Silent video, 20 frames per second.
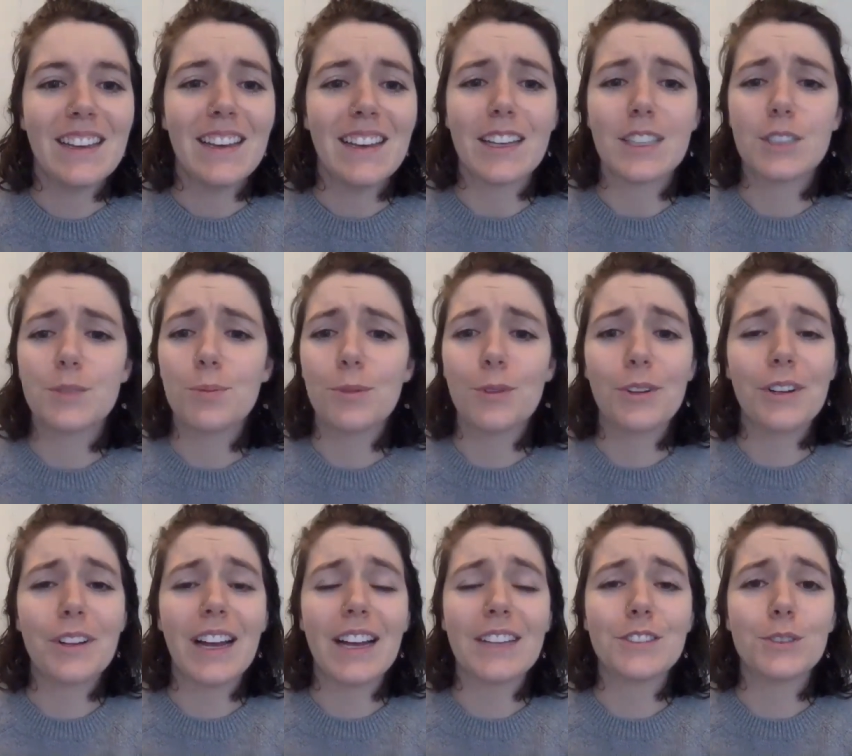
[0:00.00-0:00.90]
Explorer
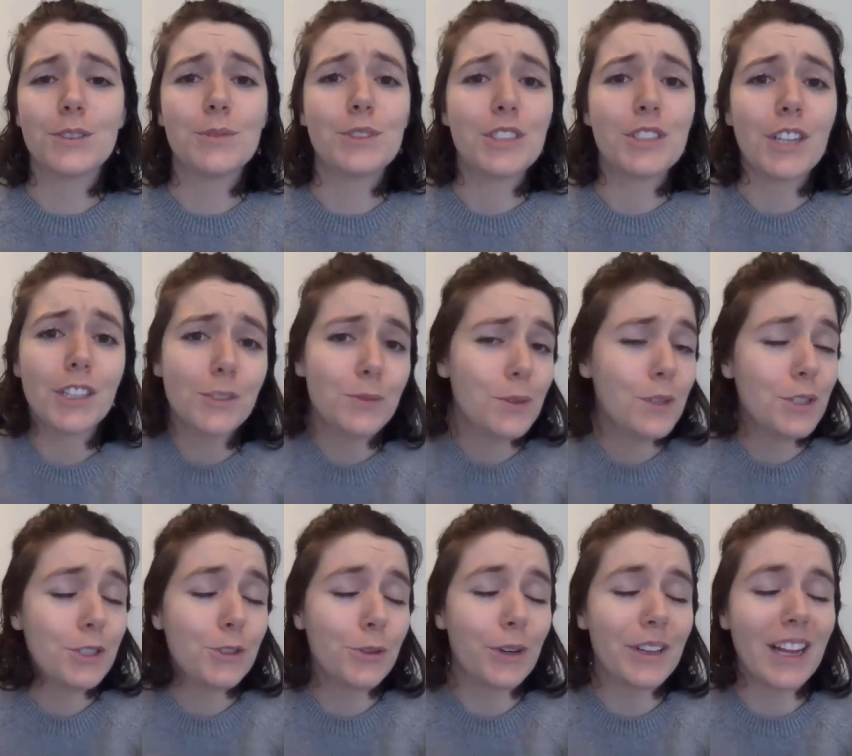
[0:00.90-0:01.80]
Classroom starts with a
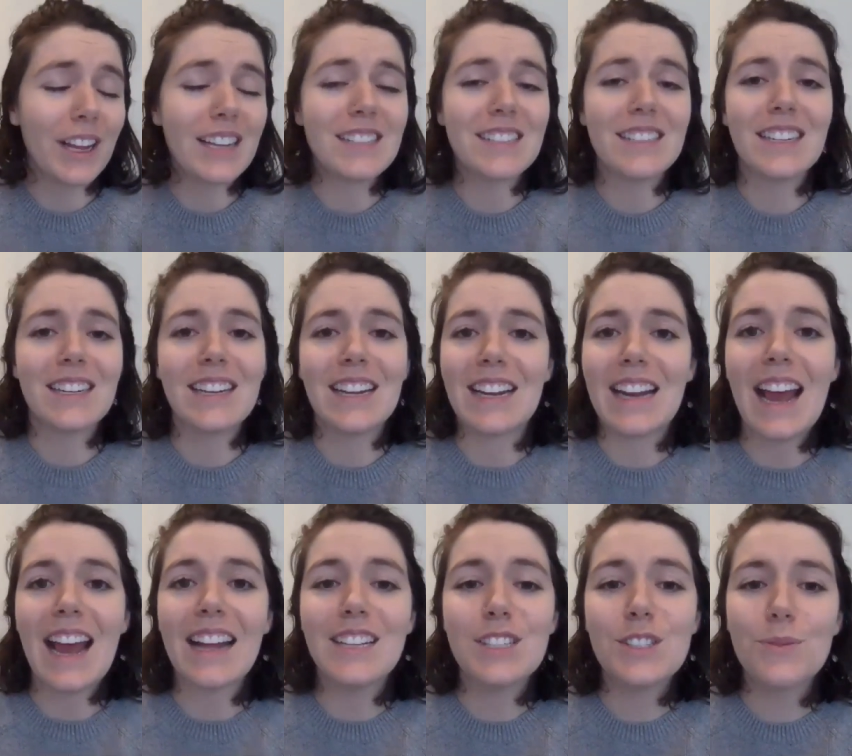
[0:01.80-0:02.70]
short lesson and
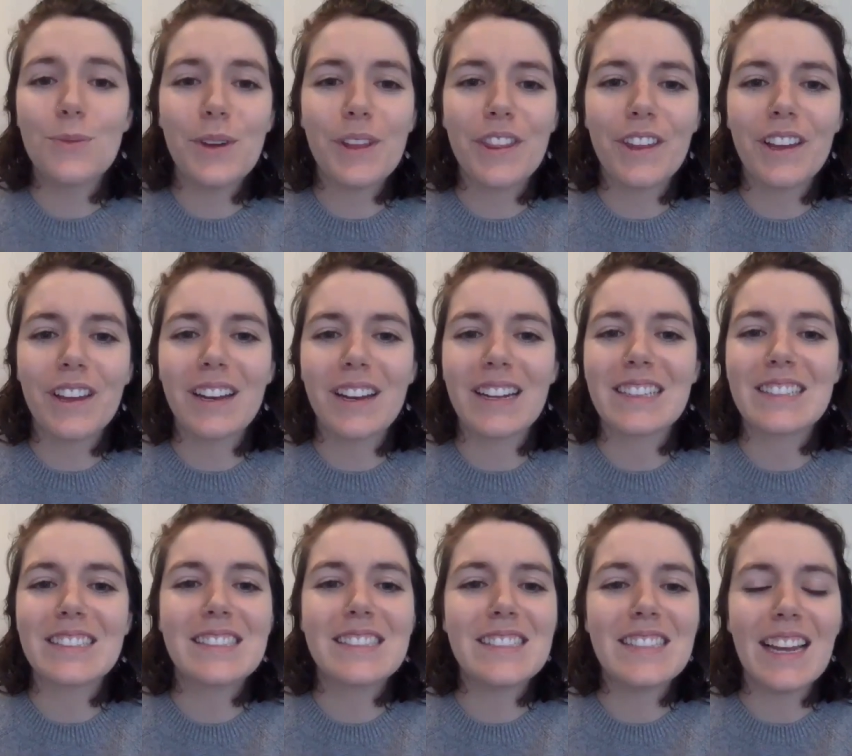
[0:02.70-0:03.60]
ends with an
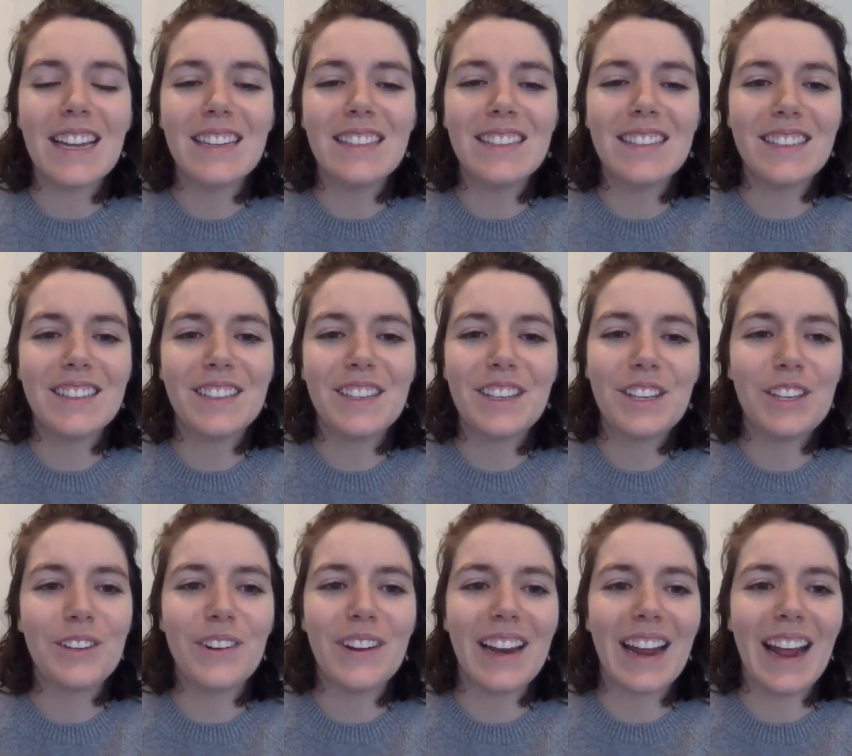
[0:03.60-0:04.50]
extended
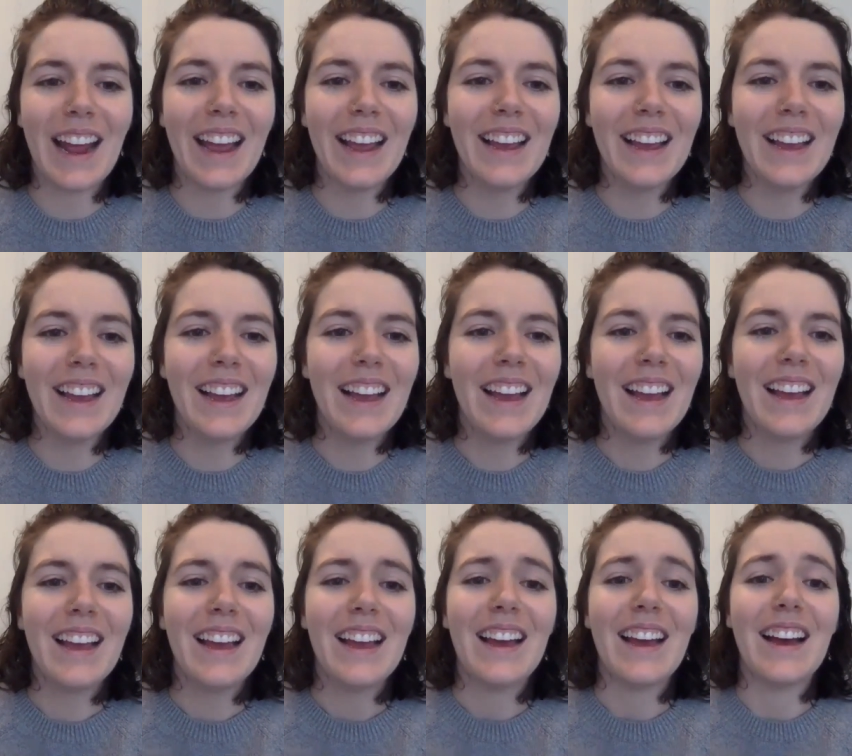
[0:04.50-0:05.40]
Q&A.
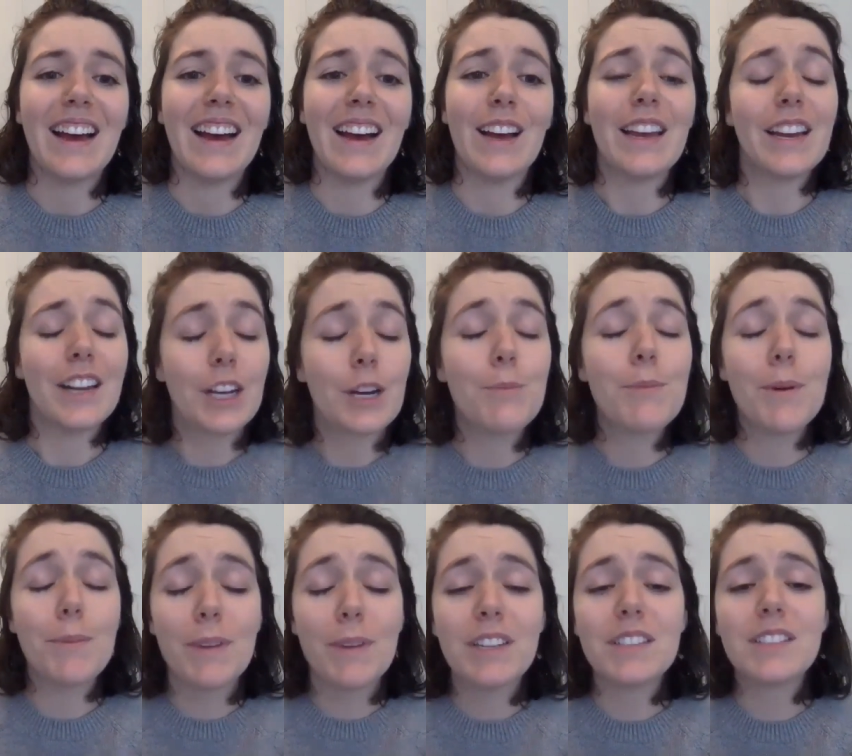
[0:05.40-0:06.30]
In a
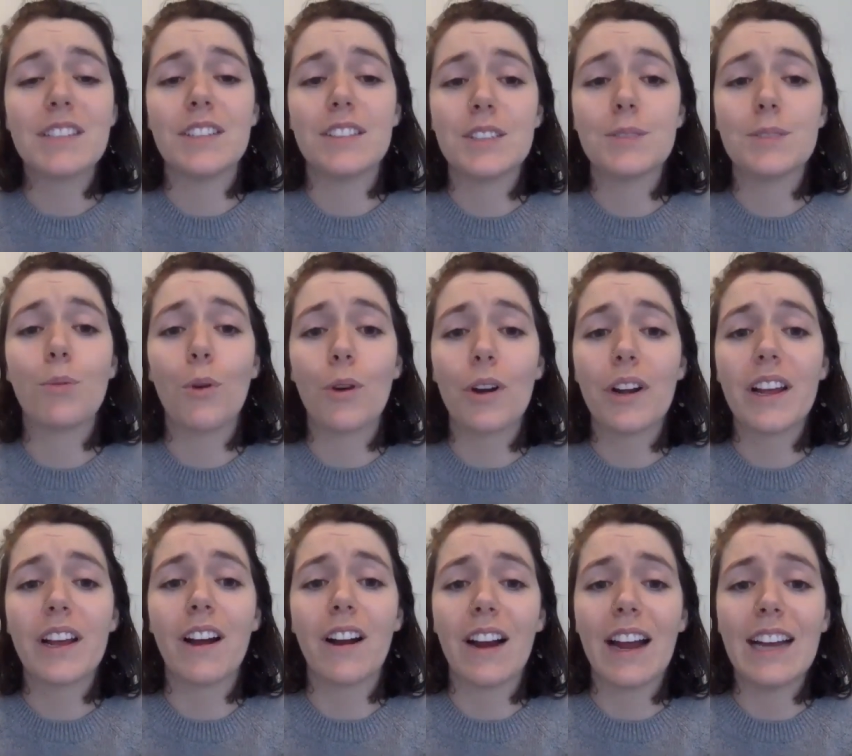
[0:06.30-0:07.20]
commitment to
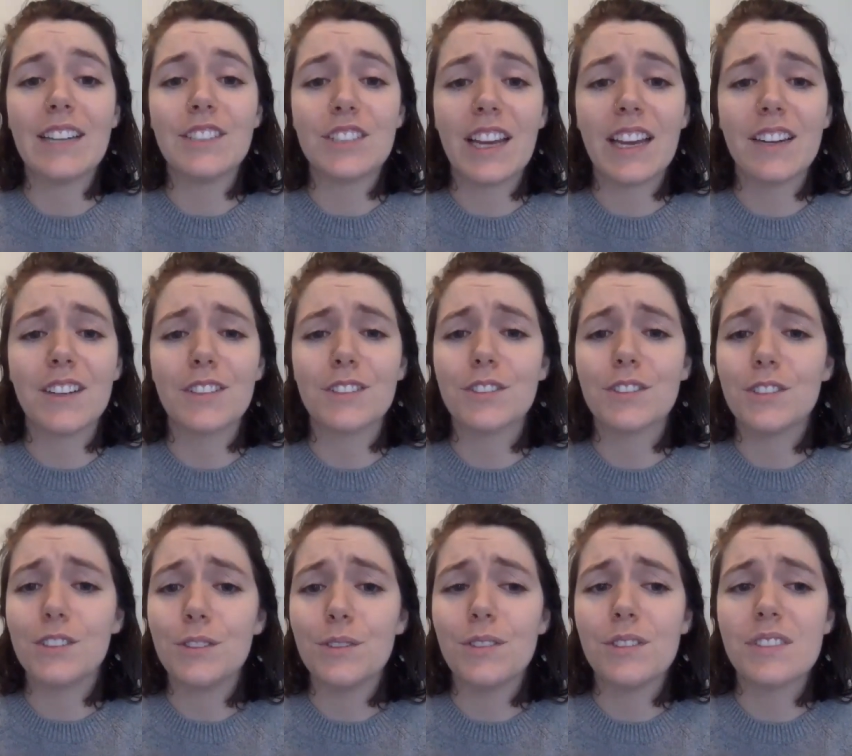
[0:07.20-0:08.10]
supporting our educators,
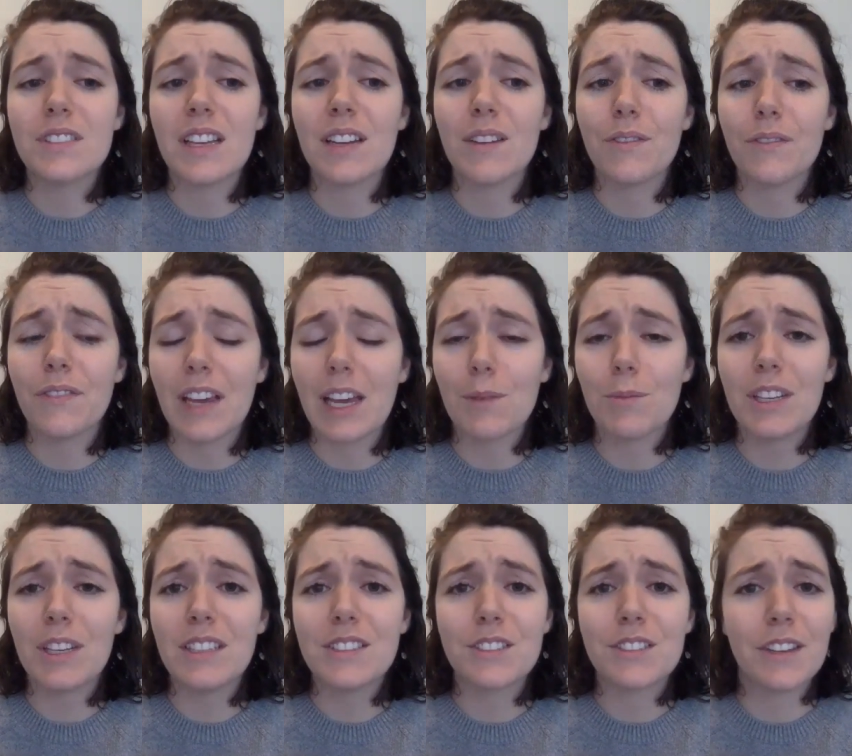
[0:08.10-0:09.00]
students, and
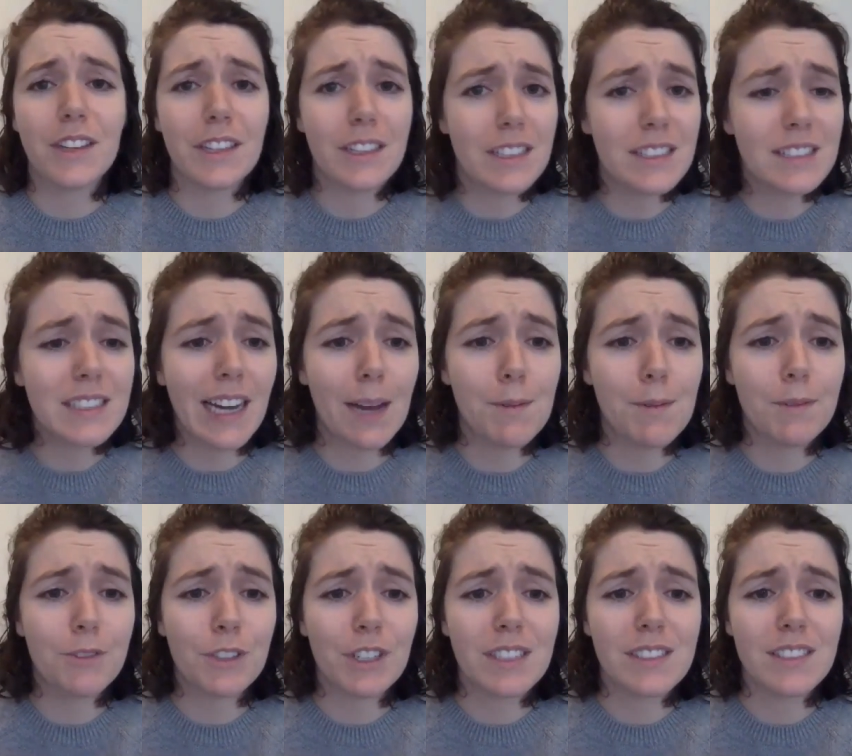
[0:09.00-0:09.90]
families during this time of
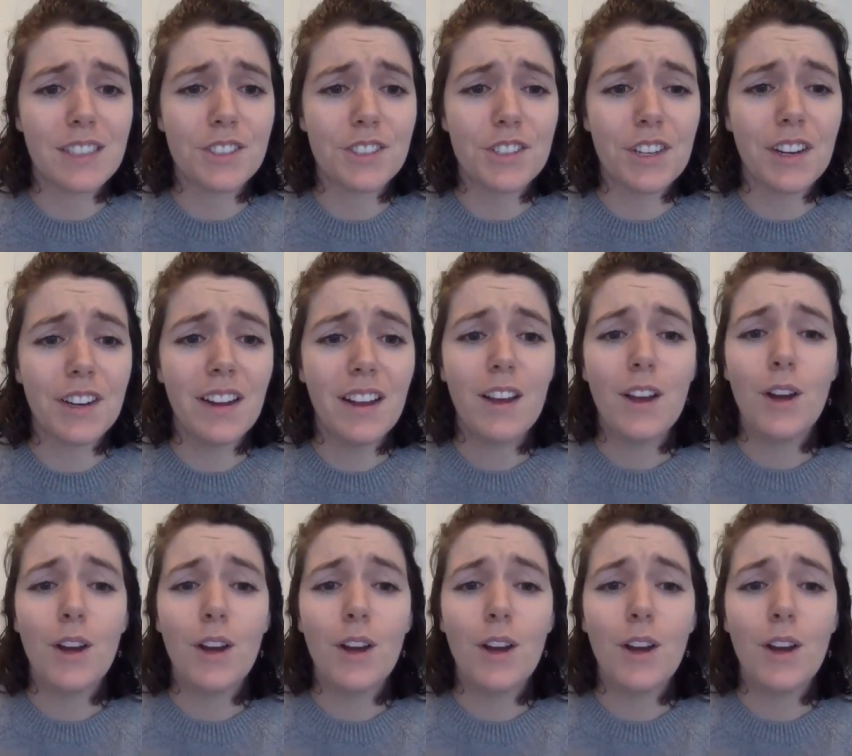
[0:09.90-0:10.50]
transition,